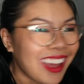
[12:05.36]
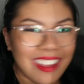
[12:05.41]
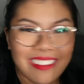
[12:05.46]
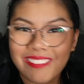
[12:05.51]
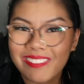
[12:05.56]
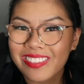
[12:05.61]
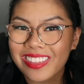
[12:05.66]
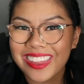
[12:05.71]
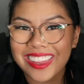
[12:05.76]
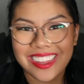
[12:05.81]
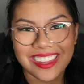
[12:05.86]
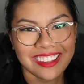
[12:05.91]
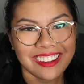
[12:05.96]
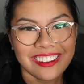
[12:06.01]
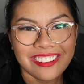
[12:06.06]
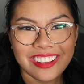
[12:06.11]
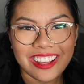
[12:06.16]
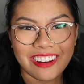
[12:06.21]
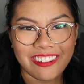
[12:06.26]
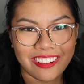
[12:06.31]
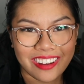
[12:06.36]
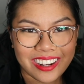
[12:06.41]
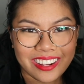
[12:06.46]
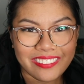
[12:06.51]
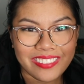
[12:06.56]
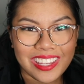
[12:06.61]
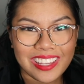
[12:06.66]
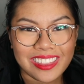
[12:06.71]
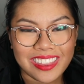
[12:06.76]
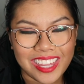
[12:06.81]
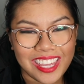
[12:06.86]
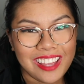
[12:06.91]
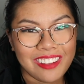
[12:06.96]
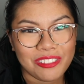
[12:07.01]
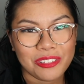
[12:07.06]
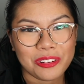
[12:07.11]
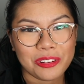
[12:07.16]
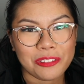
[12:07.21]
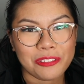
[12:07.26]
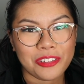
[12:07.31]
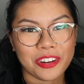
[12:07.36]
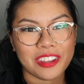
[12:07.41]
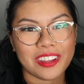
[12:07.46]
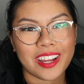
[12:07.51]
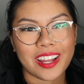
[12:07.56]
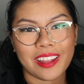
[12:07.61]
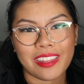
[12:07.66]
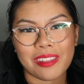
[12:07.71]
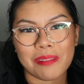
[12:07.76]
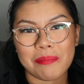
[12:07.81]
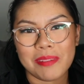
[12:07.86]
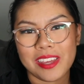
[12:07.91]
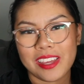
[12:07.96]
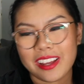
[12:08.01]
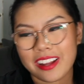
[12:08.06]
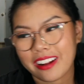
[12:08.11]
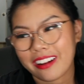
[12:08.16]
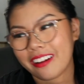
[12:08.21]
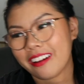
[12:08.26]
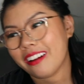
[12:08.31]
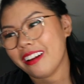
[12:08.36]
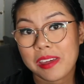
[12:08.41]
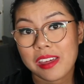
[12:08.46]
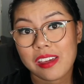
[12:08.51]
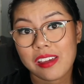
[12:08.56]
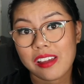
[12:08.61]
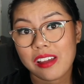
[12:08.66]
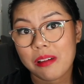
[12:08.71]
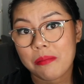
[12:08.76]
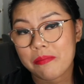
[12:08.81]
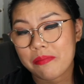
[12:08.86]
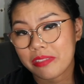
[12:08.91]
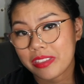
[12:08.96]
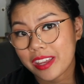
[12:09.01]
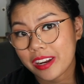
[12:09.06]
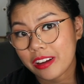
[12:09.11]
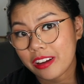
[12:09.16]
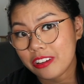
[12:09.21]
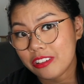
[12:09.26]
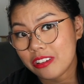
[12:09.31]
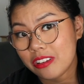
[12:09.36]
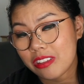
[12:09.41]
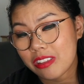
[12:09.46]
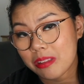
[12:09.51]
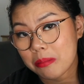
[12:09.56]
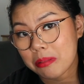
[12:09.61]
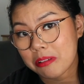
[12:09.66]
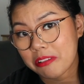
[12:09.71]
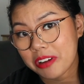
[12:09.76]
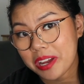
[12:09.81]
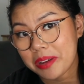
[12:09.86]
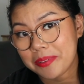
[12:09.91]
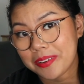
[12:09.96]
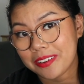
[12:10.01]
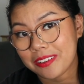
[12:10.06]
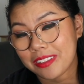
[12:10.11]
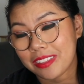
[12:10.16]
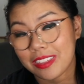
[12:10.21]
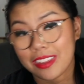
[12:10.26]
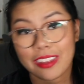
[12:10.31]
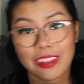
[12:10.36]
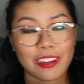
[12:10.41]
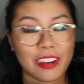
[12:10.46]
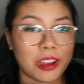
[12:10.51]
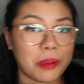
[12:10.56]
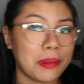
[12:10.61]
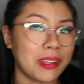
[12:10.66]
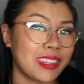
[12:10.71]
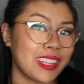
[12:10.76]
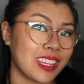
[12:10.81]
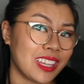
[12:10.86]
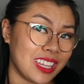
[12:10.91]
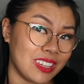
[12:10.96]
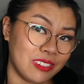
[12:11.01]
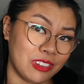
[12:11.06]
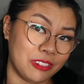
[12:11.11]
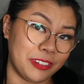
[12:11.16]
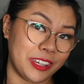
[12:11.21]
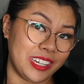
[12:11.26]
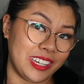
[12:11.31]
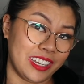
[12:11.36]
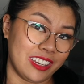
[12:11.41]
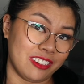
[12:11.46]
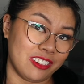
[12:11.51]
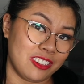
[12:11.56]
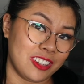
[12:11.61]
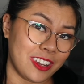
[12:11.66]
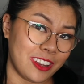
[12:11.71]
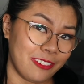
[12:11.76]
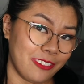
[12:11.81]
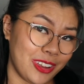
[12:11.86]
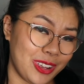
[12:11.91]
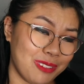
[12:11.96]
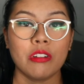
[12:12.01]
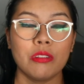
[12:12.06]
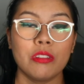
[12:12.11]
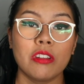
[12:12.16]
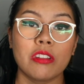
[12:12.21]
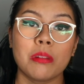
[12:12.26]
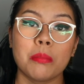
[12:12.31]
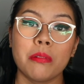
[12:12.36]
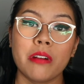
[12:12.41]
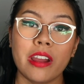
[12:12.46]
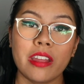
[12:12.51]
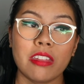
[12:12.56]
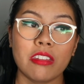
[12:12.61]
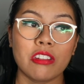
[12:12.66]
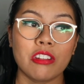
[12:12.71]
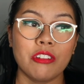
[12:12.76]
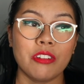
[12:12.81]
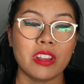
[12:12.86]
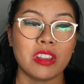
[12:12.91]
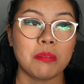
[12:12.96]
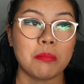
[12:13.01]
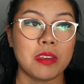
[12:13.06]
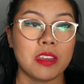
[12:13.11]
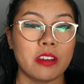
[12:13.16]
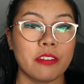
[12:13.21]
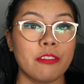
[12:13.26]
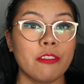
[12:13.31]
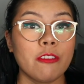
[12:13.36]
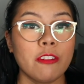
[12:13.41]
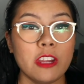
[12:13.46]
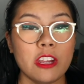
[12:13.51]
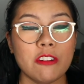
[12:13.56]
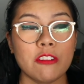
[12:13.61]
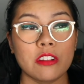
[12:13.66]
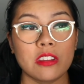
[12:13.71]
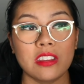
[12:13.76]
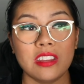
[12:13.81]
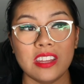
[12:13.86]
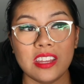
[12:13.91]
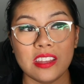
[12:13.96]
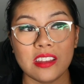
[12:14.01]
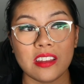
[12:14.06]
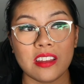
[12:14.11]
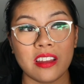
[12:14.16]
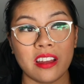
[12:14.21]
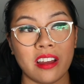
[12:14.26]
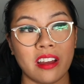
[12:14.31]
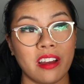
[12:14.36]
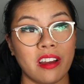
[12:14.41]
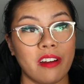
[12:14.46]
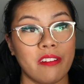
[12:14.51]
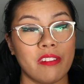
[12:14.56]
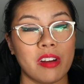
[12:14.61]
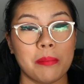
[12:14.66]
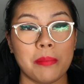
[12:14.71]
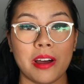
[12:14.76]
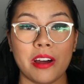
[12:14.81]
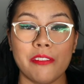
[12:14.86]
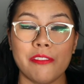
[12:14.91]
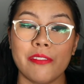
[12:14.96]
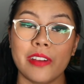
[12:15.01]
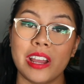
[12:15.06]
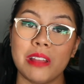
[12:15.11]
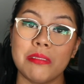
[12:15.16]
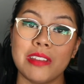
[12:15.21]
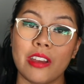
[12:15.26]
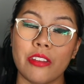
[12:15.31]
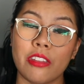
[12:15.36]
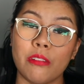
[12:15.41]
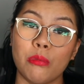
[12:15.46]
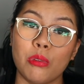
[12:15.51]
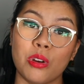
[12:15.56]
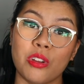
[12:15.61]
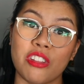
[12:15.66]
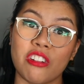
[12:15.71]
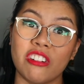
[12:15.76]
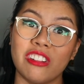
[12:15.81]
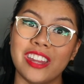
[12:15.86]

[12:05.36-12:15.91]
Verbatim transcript: I'm so incredibly thankful for you guys to be here. Speaking of that 100 subscribers, let's talk about that giveaway now, shall we? So the prize is going to be a free critique of about 5,000 words or